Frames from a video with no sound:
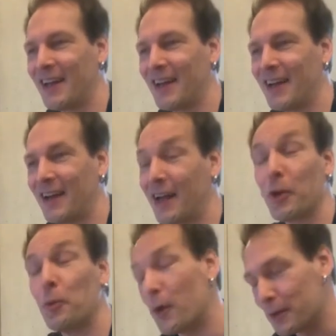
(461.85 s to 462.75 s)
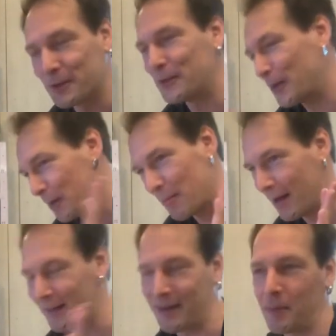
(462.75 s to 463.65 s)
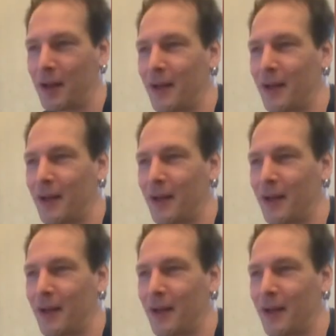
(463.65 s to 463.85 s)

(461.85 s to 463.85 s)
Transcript: I don't want to turn back, but